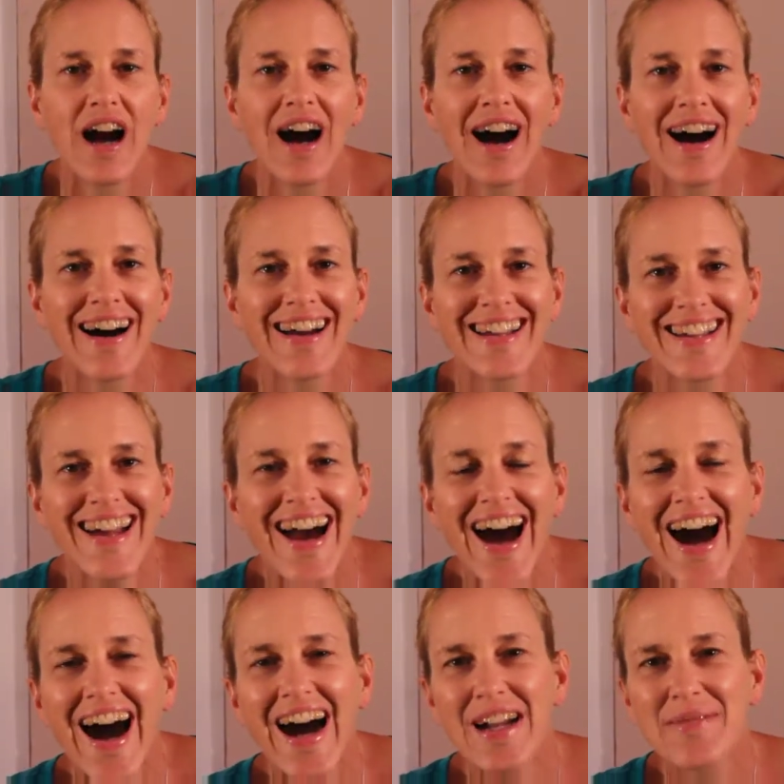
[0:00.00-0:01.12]
Hi,
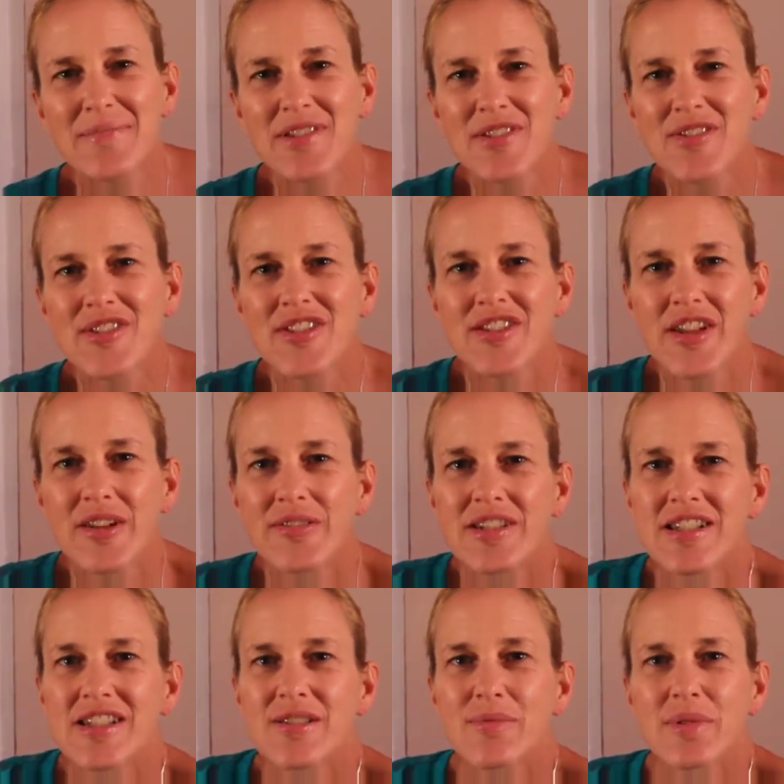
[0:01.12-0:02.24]
I'm Susan
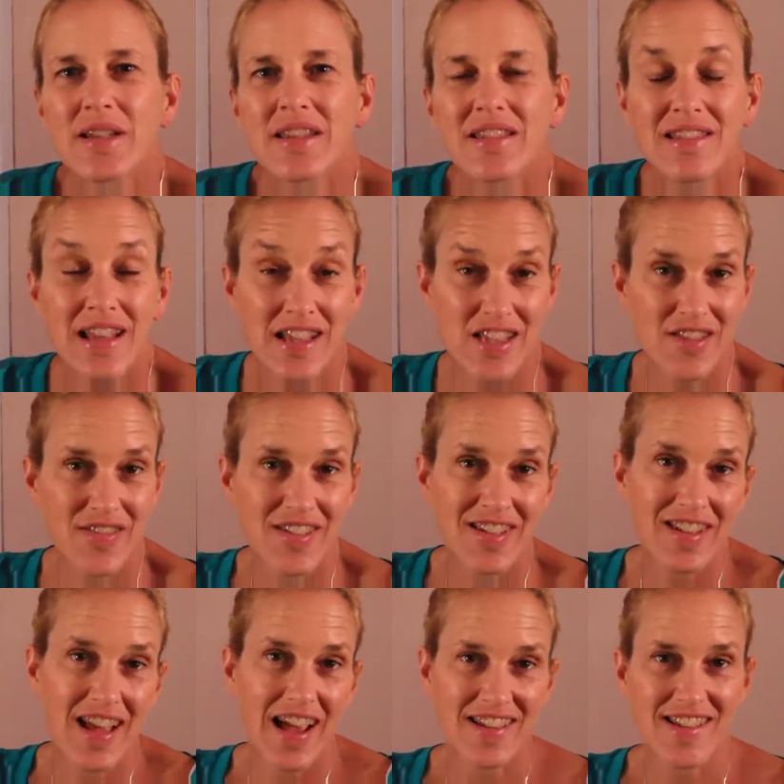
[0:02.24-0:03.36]
Nudowitz with
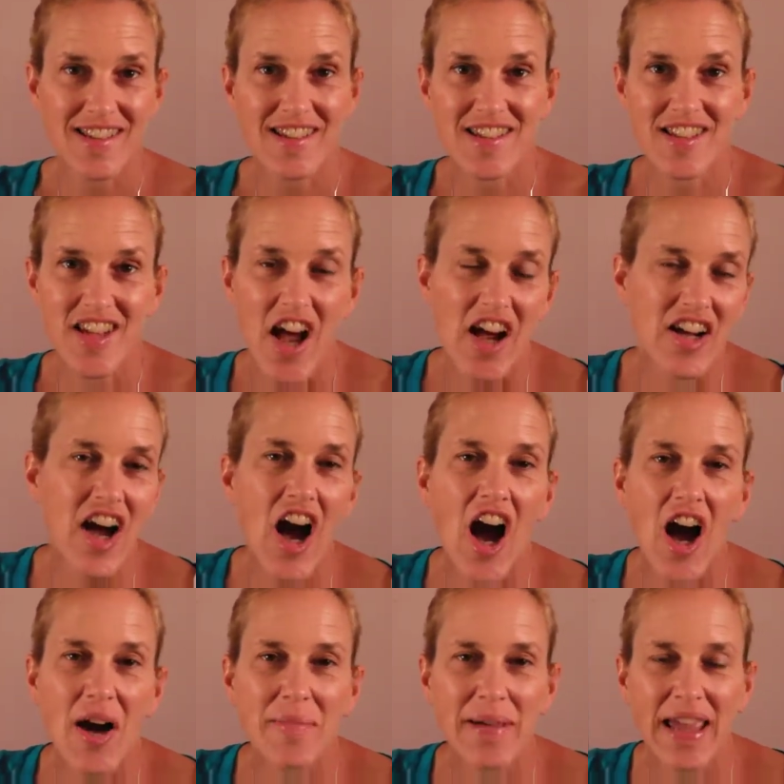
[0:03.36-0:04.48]

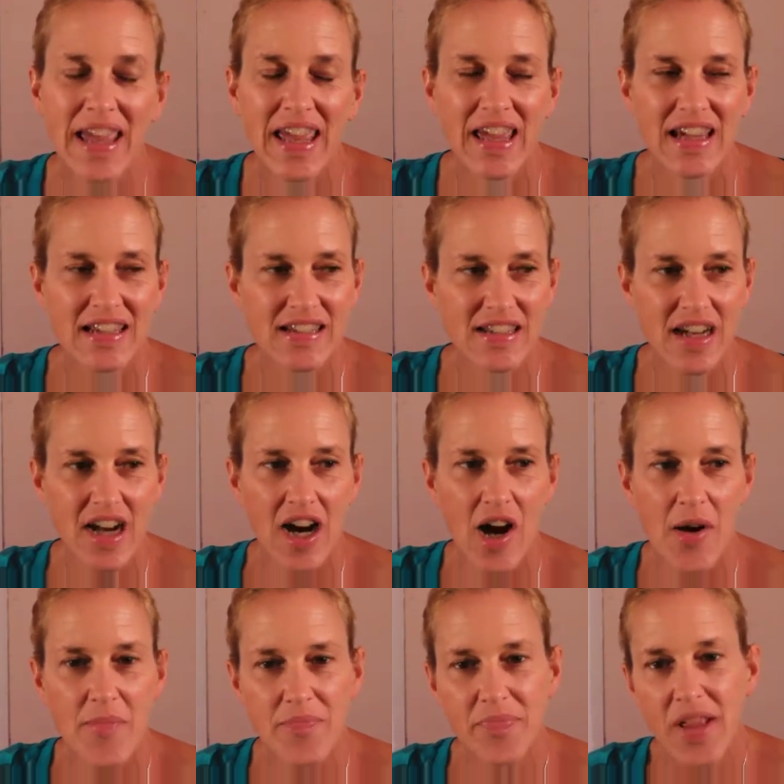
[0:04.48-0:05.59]
Let'sFeelExcellent.com,
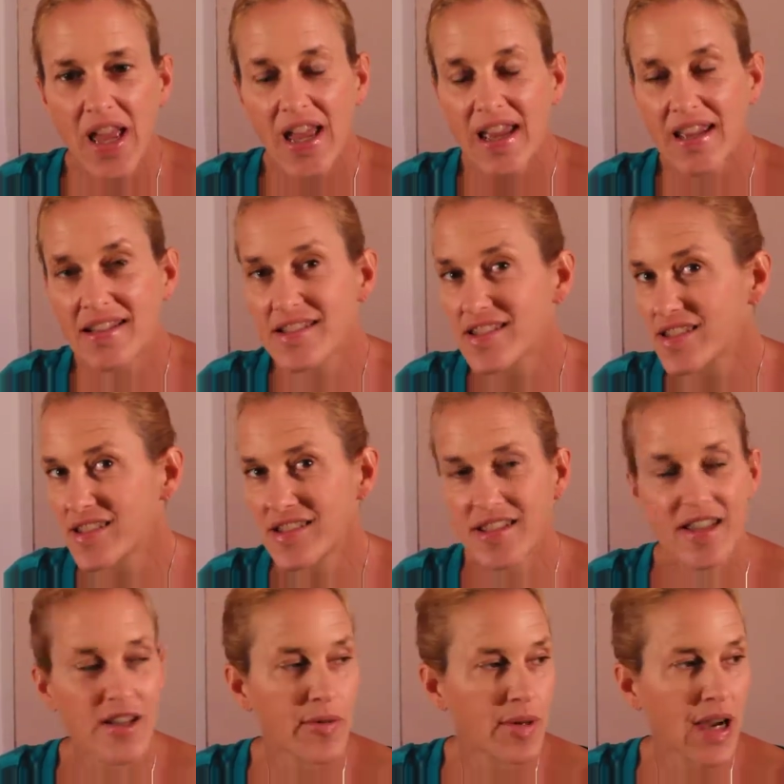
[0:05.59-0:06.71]
and it's
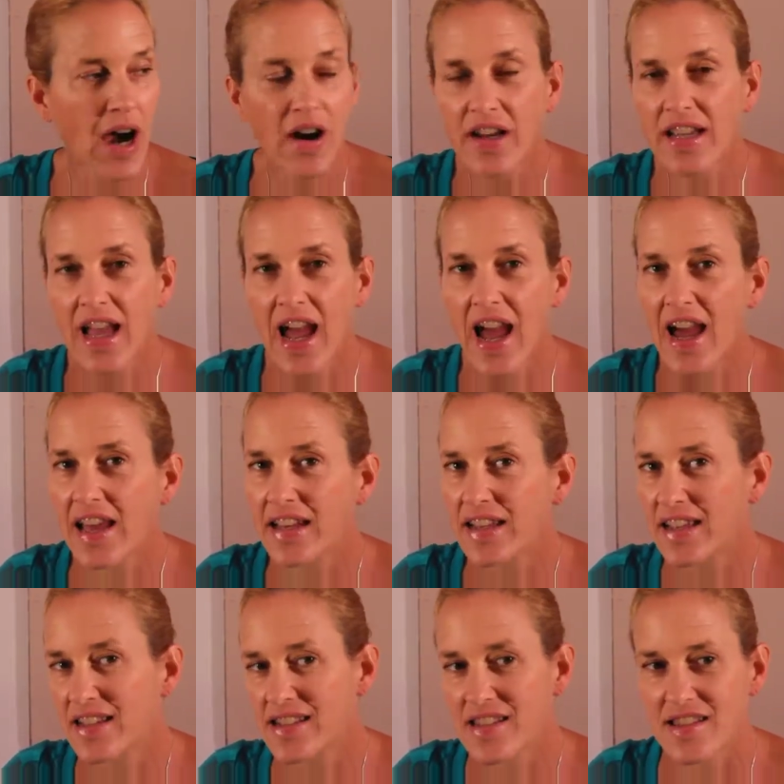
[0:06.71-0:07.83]
here we are again.
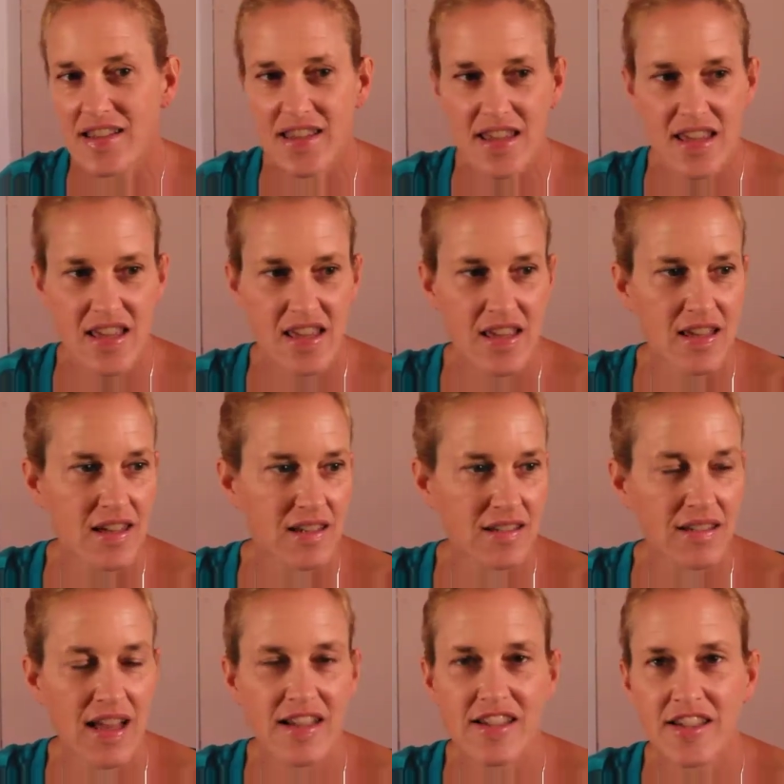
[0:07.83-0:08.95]
It's the
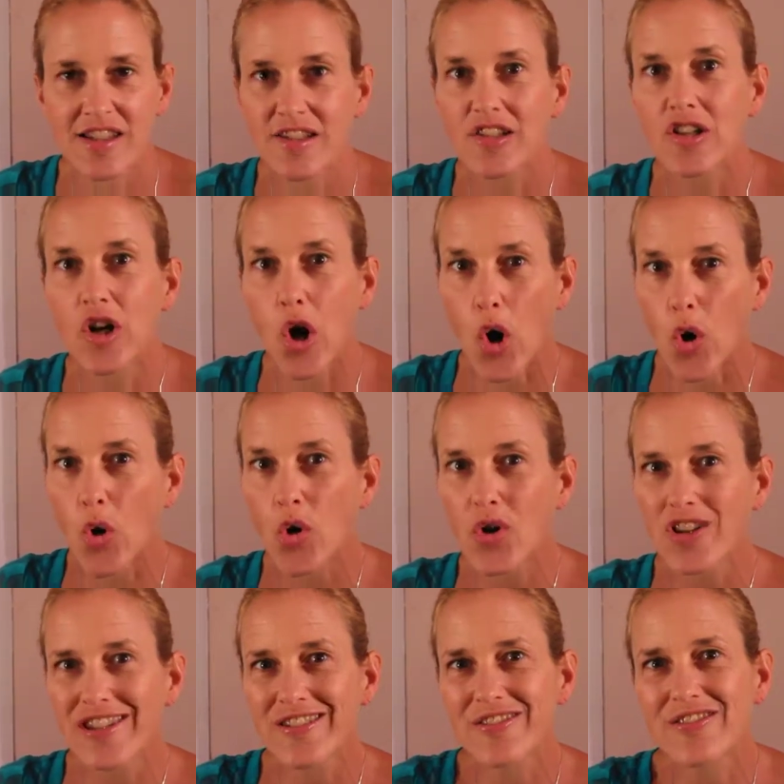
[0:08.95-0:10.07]
alleged
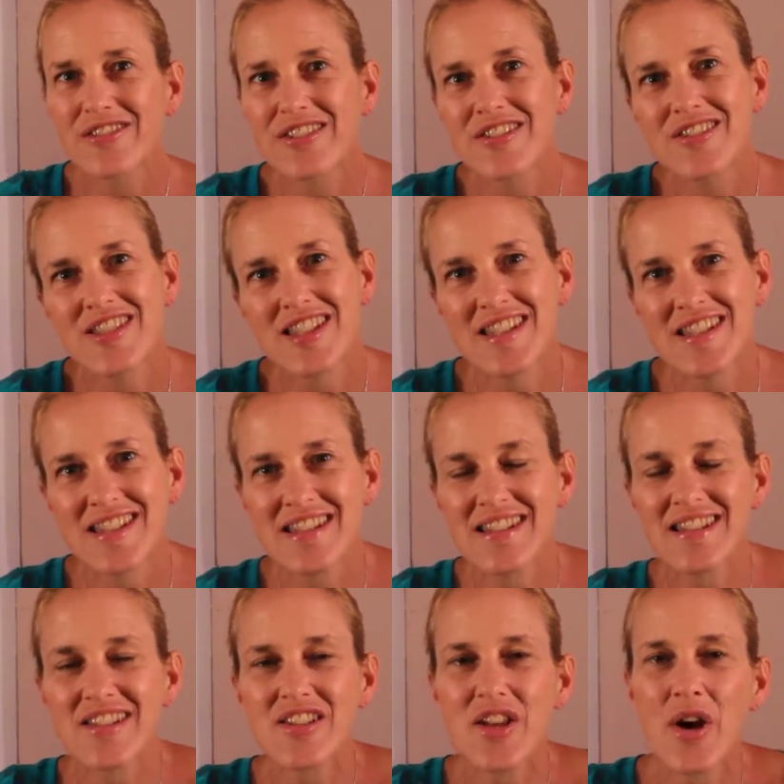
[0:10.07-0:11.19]
cold and flu
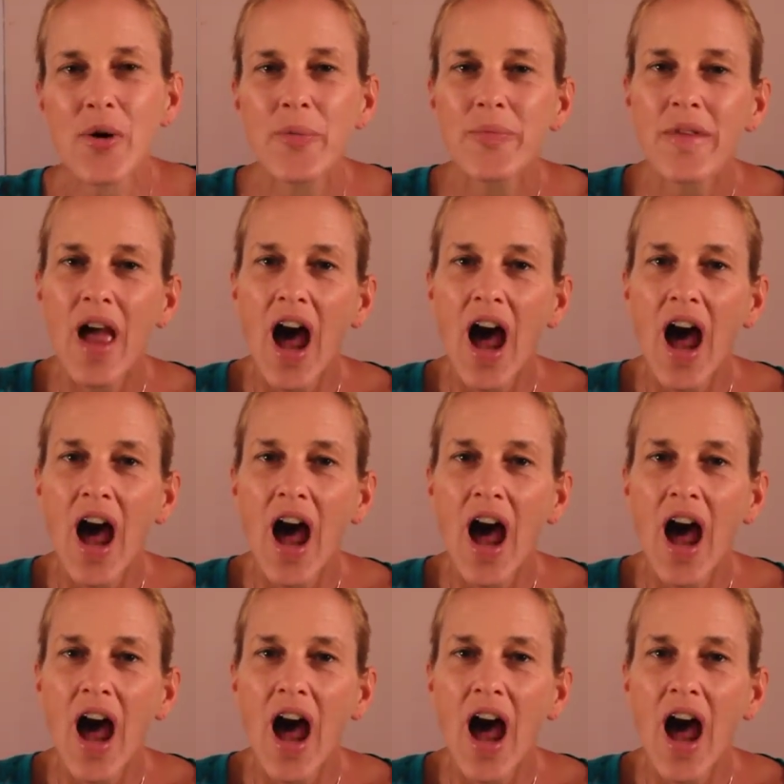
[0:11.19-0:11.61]
season, so